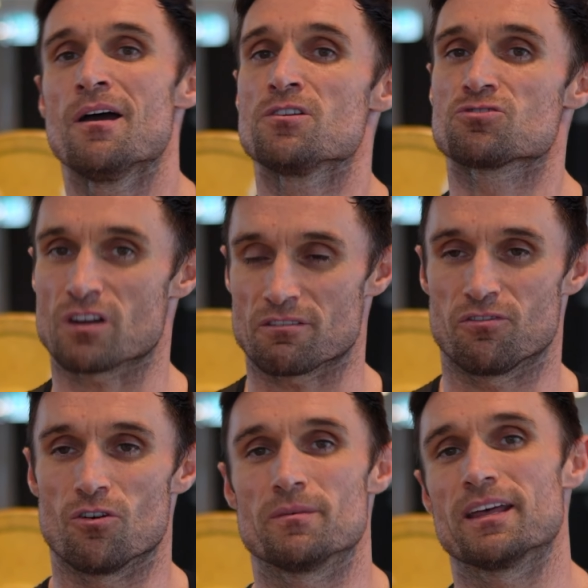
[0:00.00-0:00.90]
strict
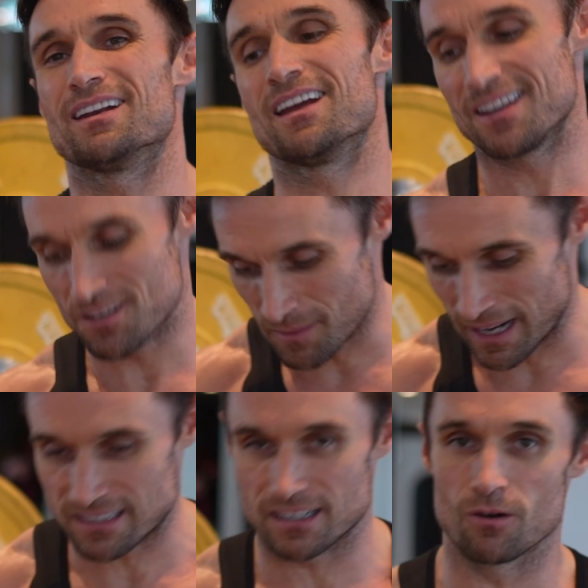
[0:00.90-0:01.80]
form, and then use my
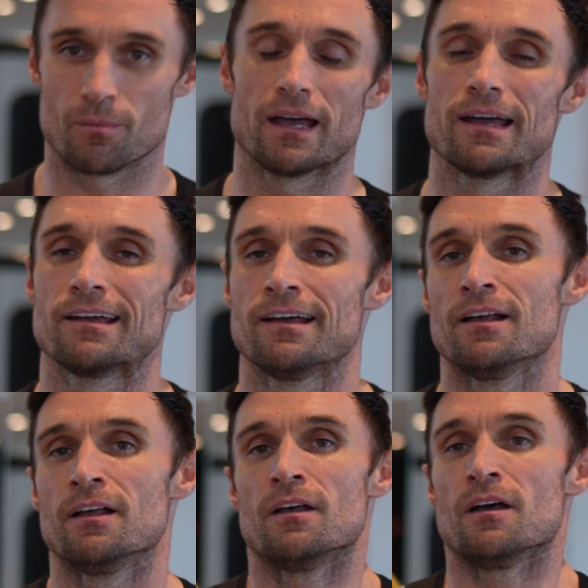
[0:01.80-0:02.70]
legs a little bit
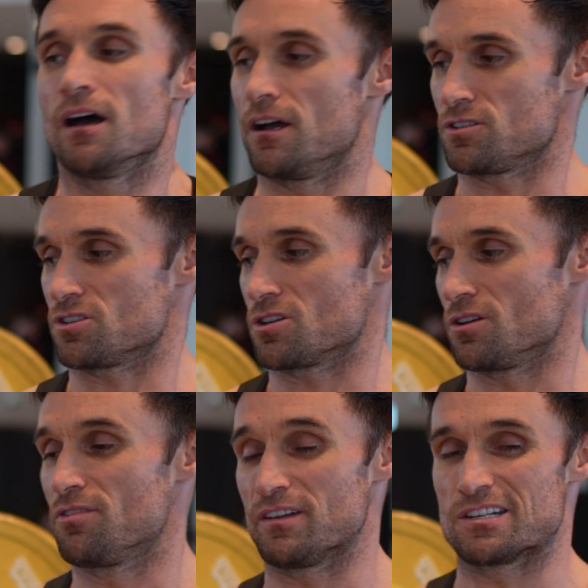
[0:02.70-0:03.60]
just to
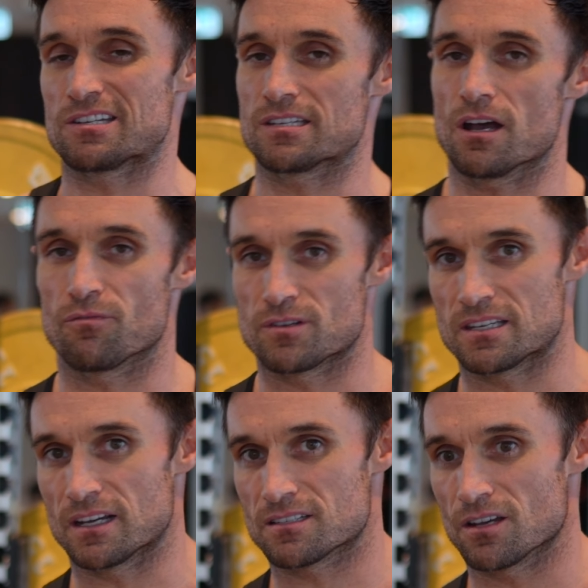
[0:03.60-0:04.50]
finish the set off with 6.